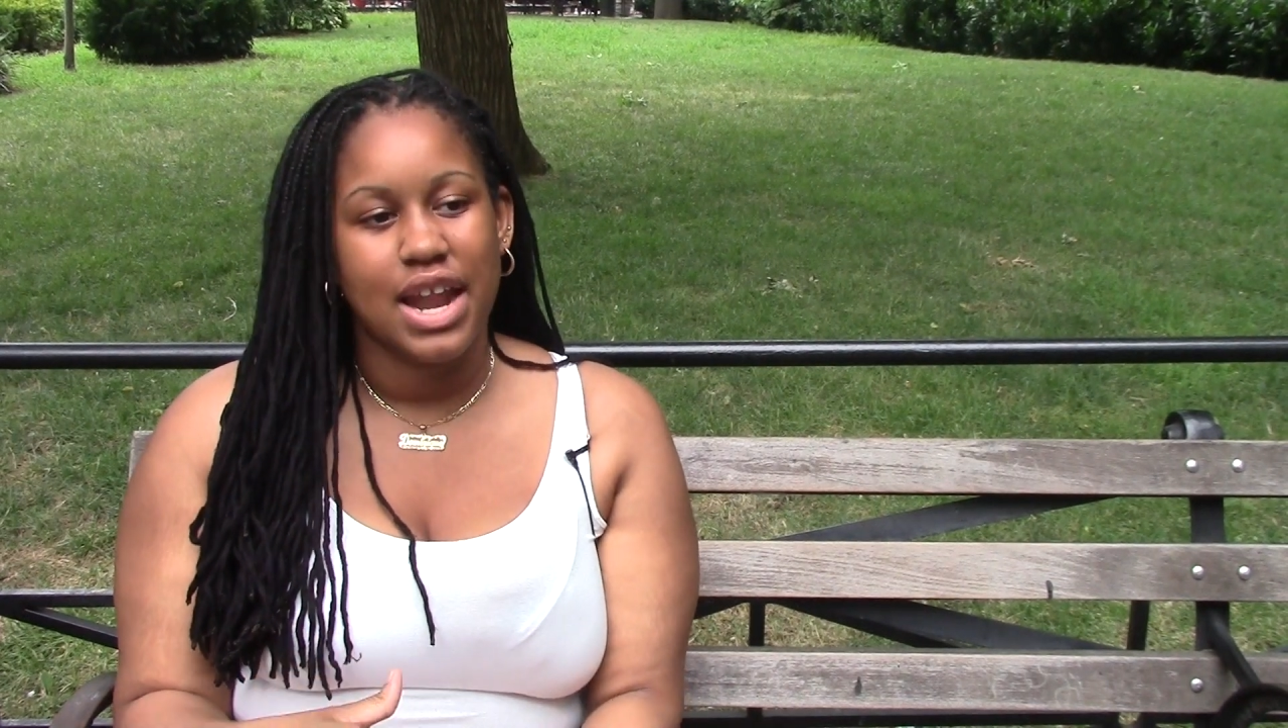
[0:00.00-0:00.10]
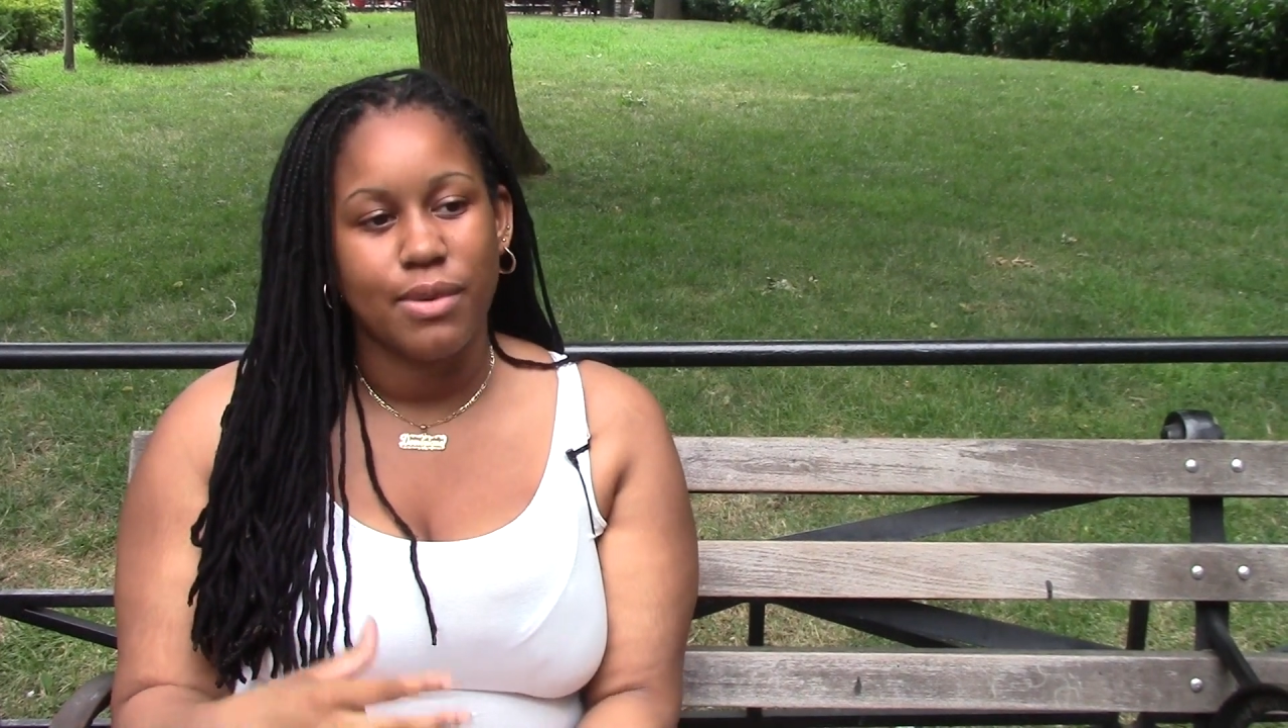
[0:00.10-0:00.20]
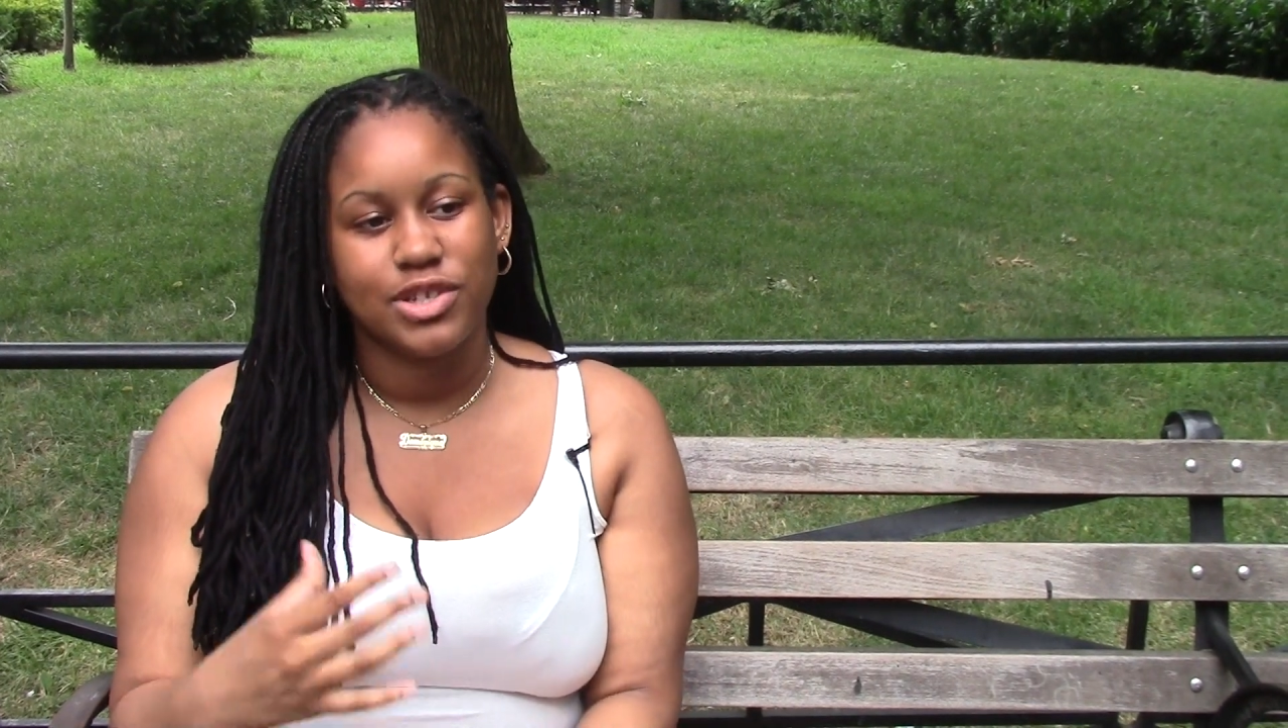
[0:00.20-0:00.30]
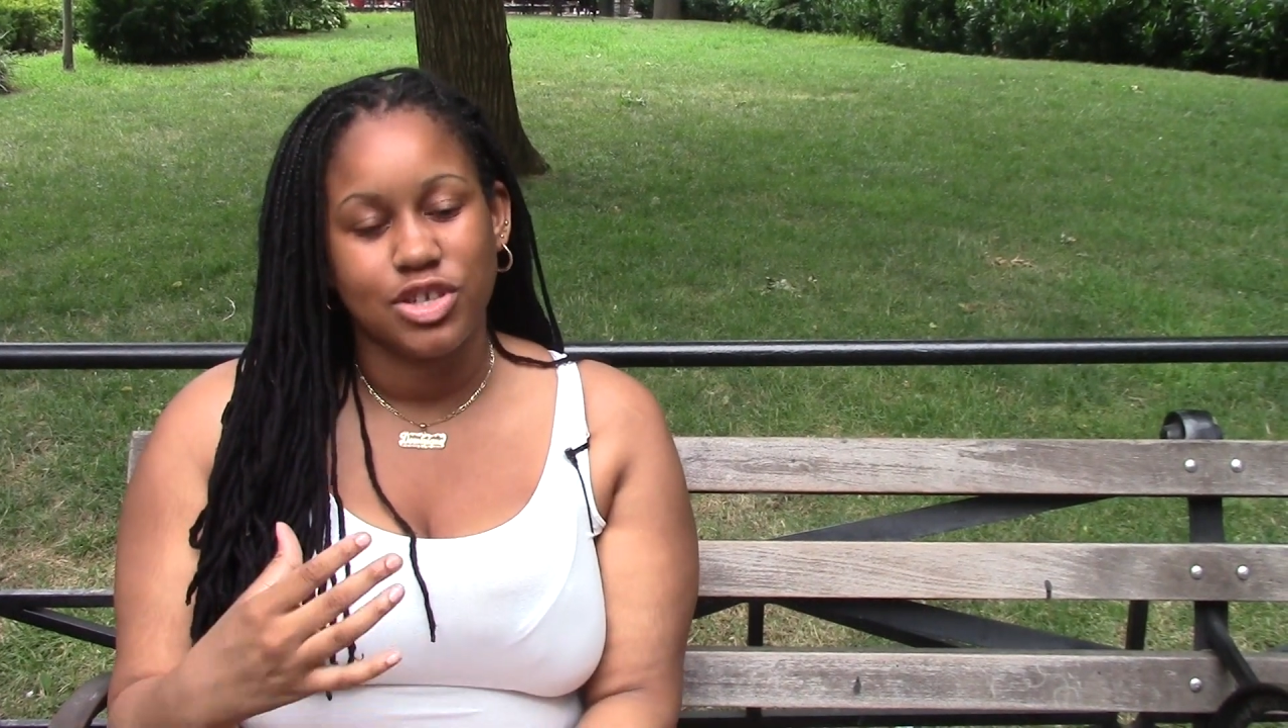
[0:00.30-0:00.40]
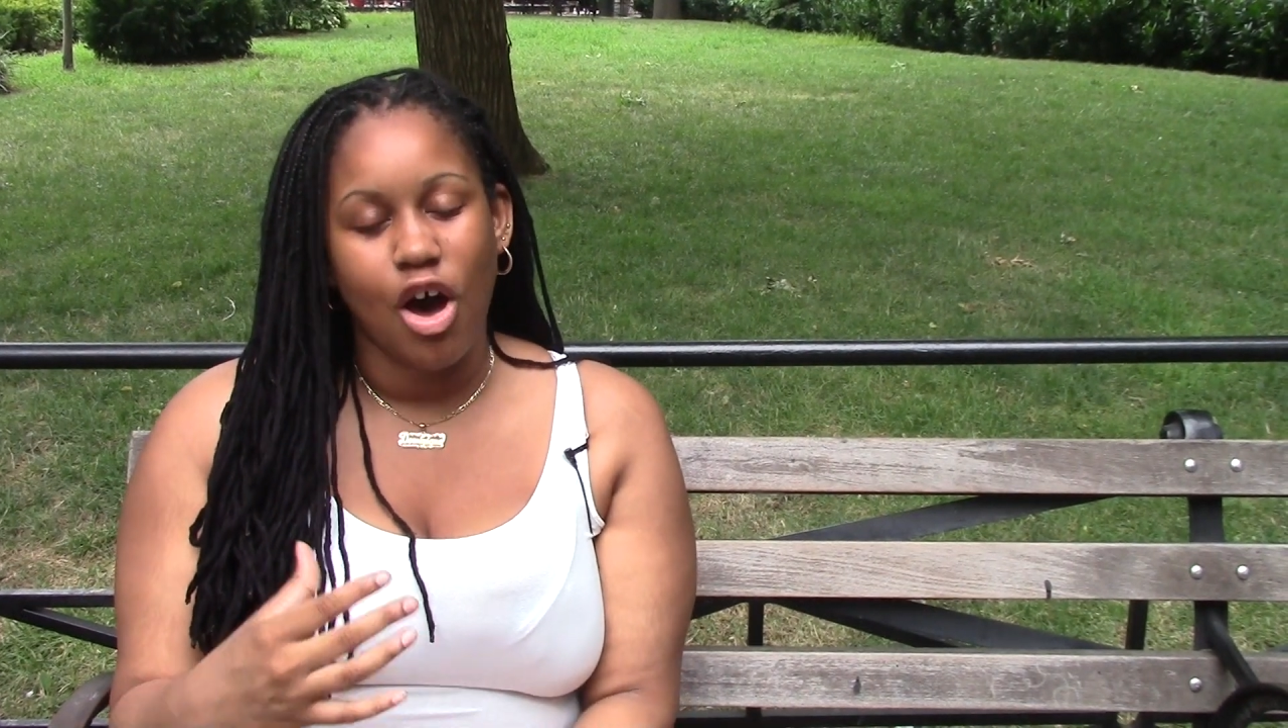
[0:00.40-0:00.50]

and I was